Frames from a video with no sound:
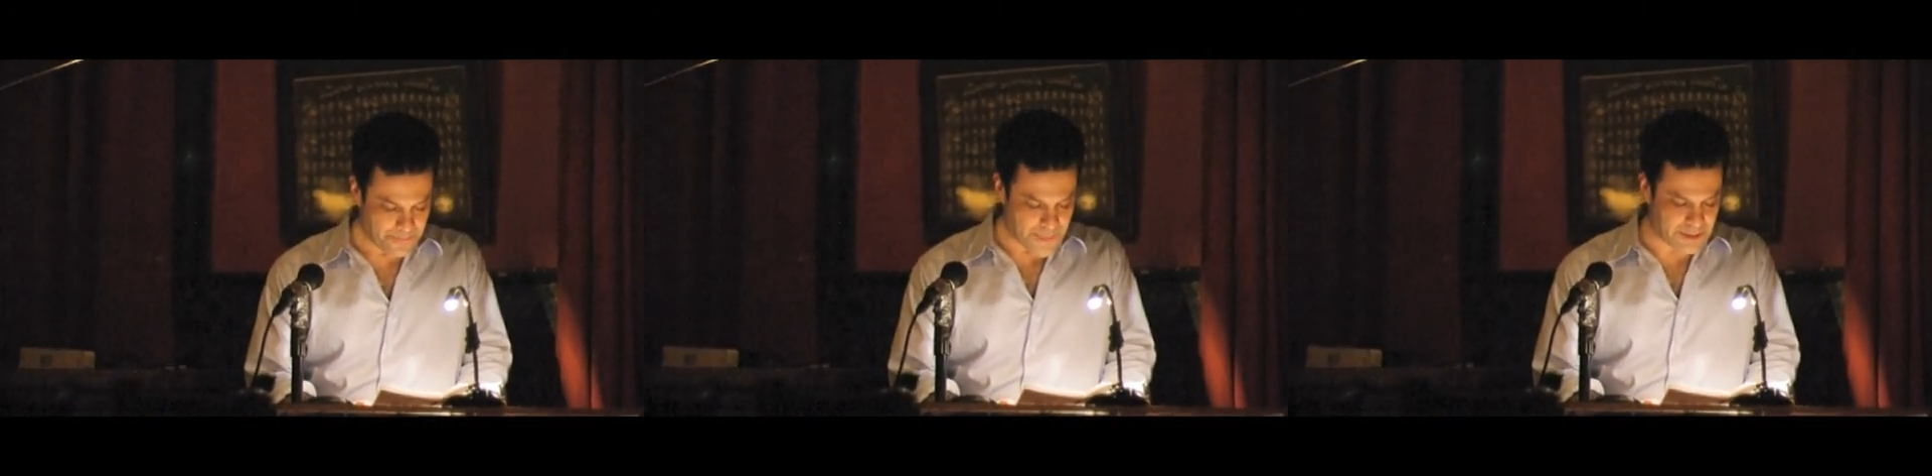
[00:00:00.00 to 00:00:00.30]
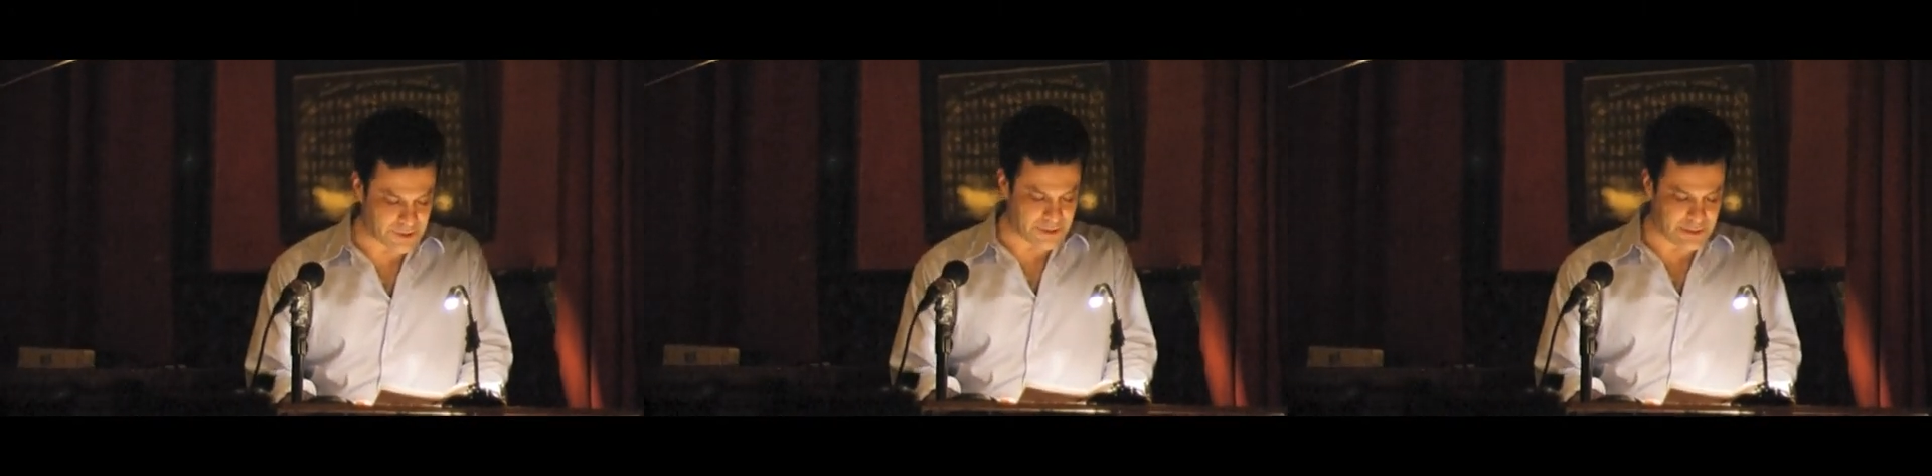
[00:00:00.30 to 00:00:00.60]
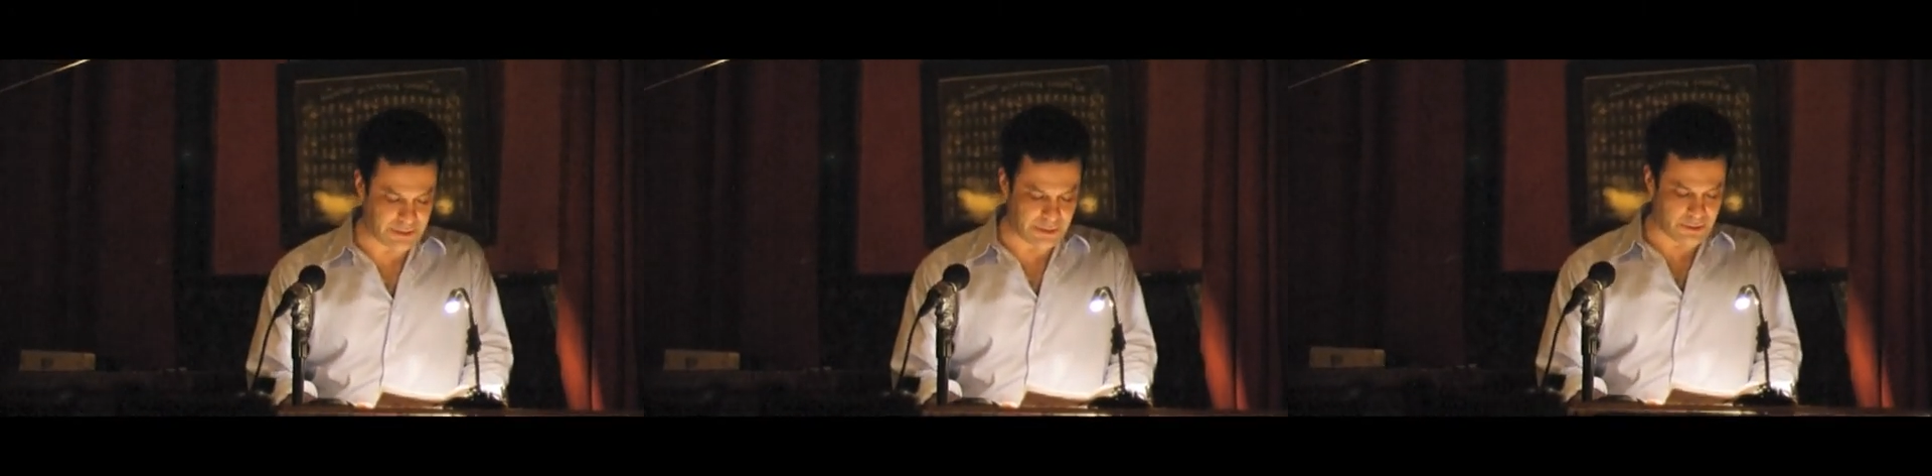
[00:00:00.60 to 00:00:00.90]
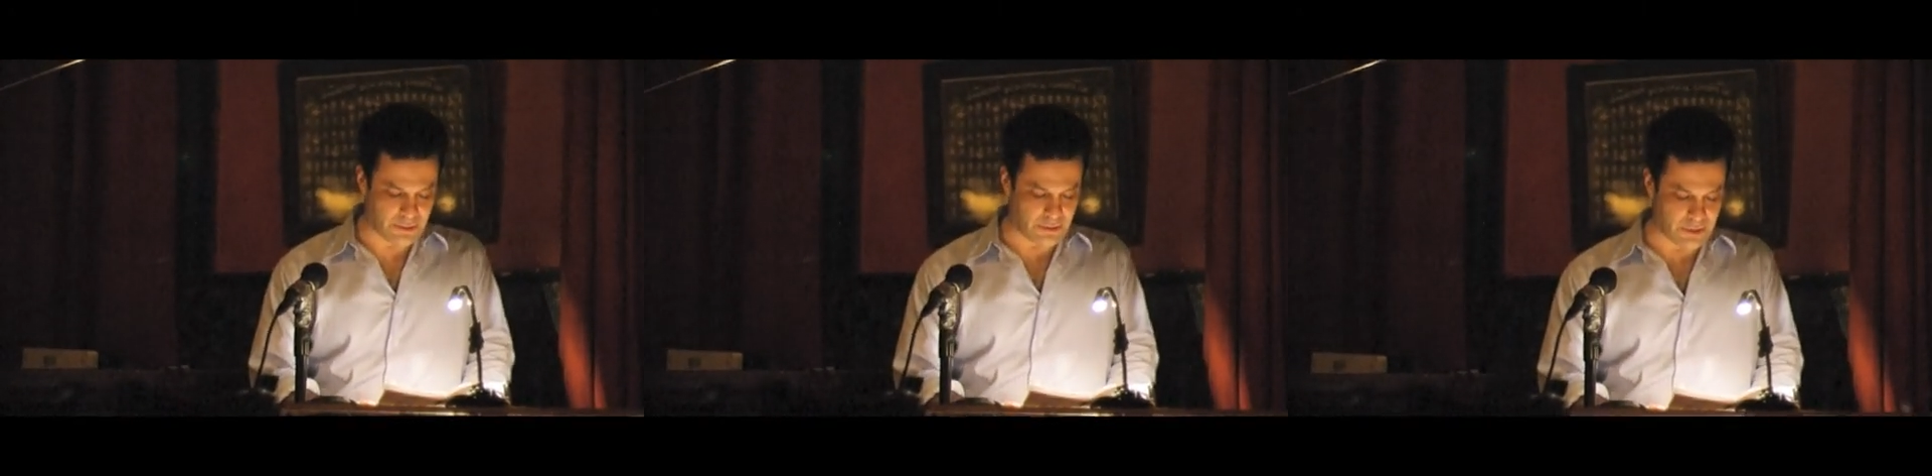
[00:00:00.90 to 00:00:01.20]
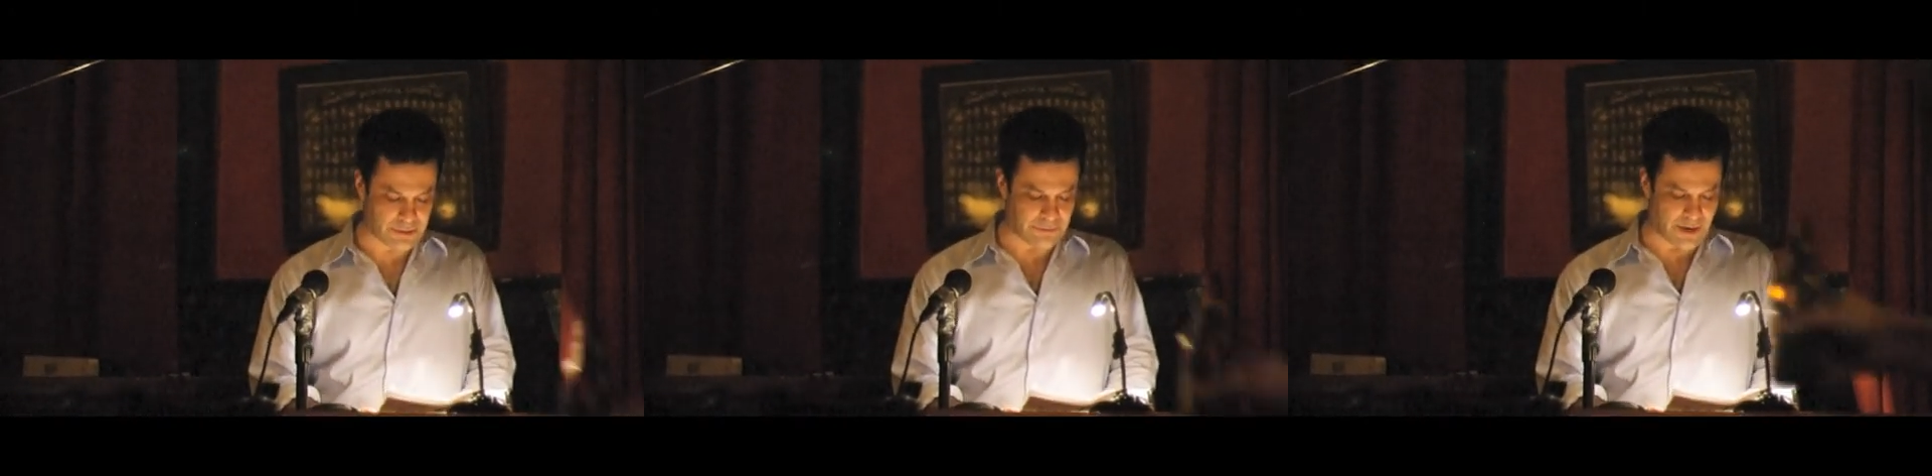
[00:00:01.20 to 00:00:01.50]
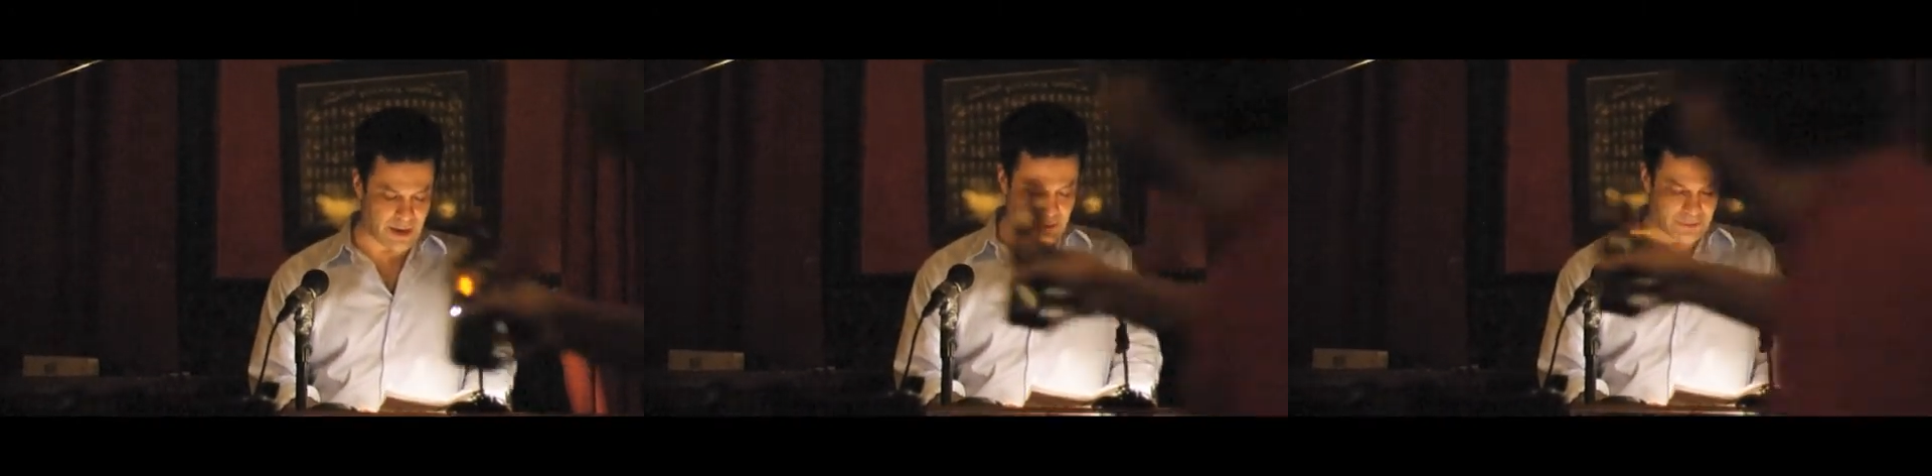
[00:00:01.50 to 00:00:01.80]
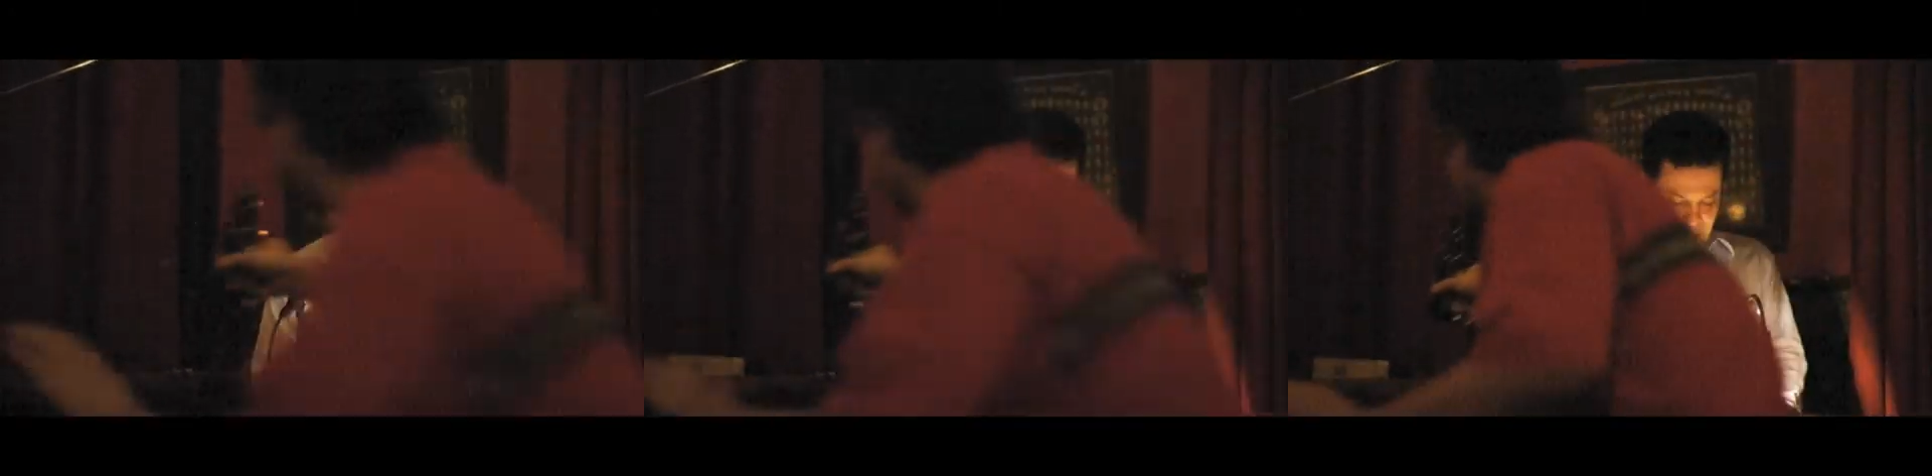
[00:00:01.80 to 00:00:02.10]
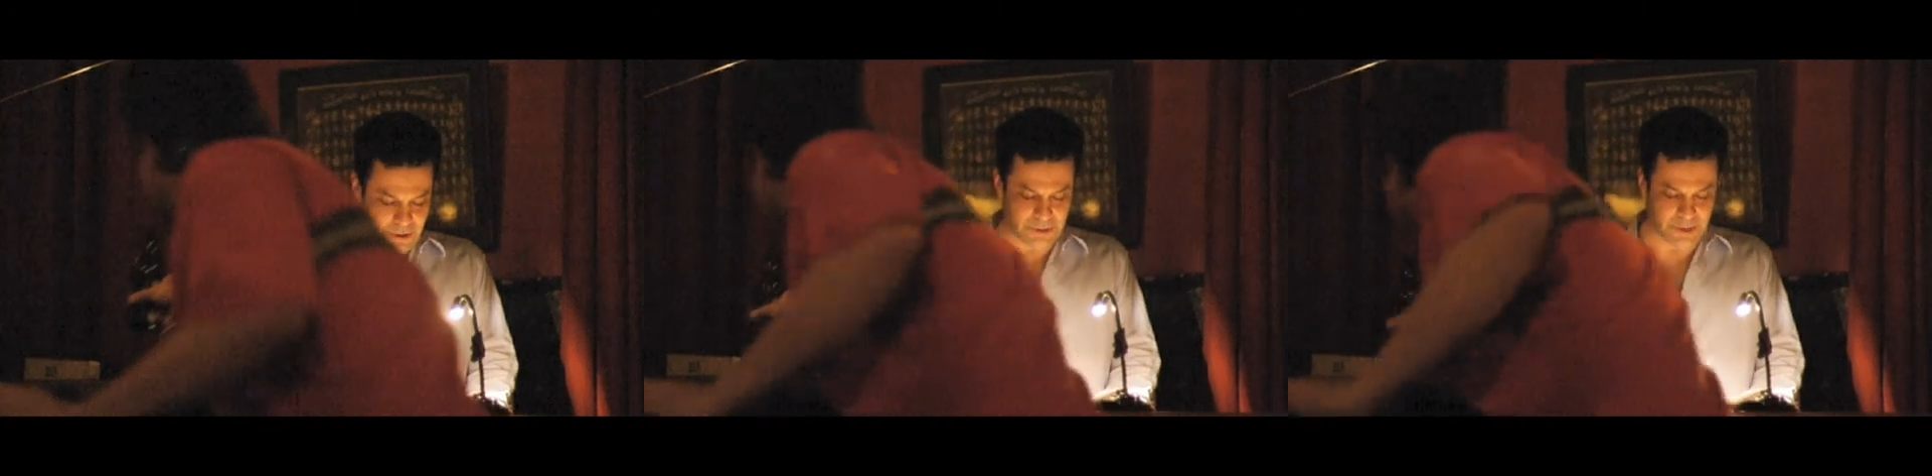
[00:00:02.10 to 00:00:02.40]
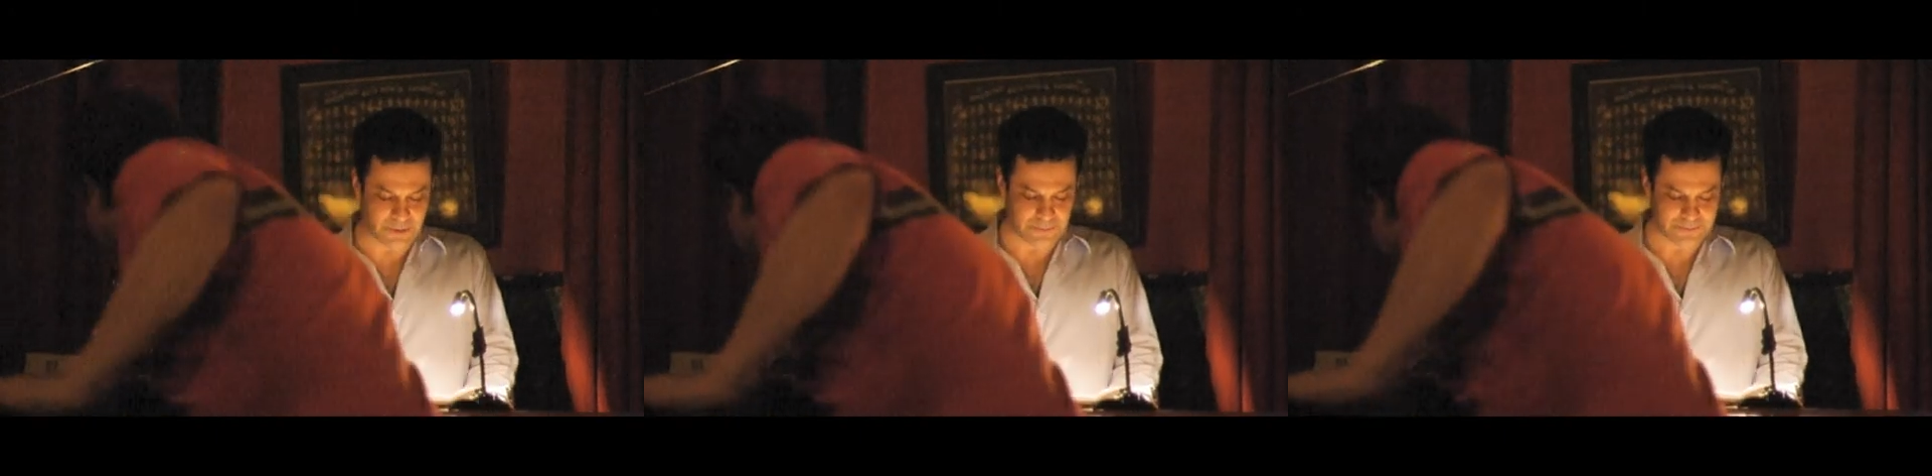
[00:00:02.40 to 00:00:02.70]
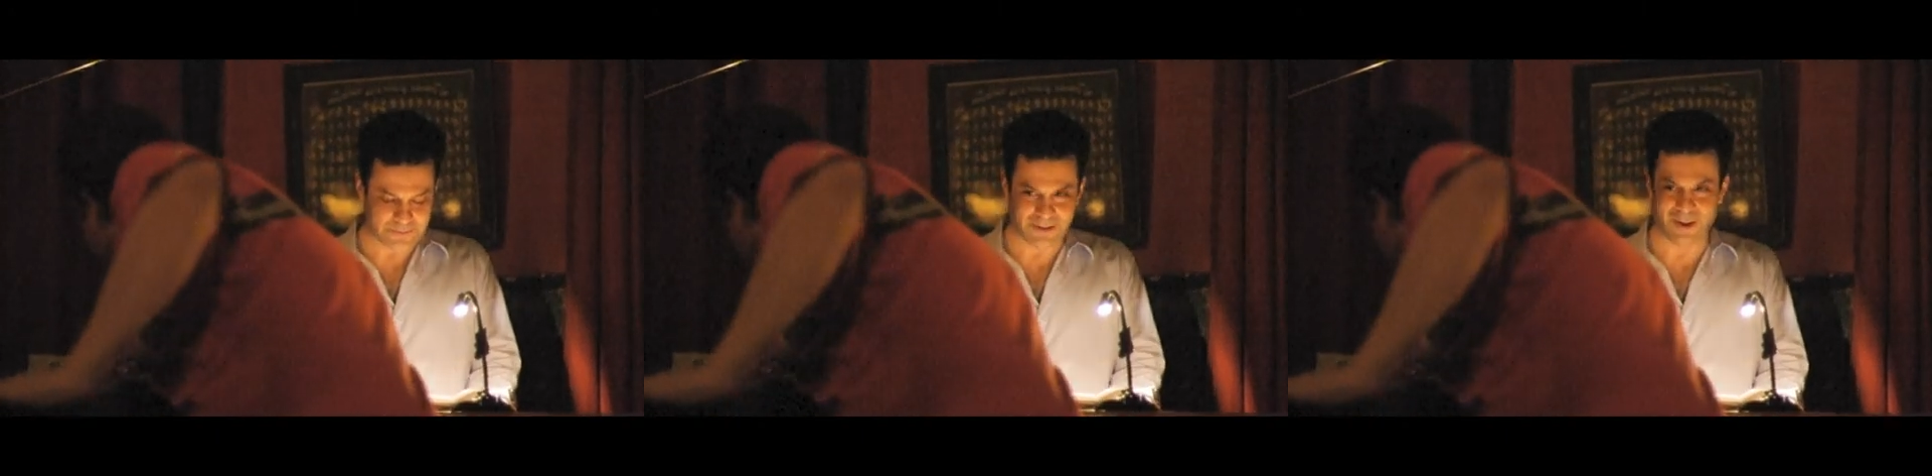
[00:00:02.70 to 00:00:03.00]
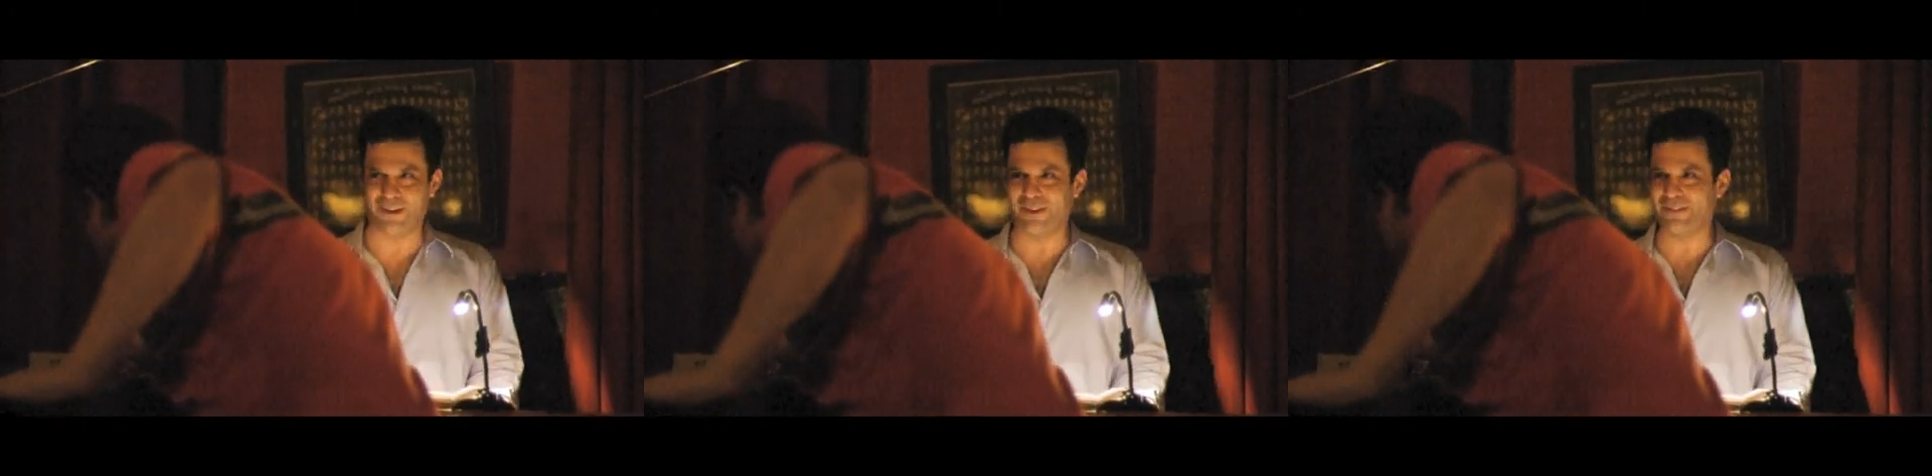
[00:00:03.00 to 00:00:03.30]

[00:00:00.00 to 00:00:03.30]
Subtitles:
They could see clear across the valley to New Jersey. Oh,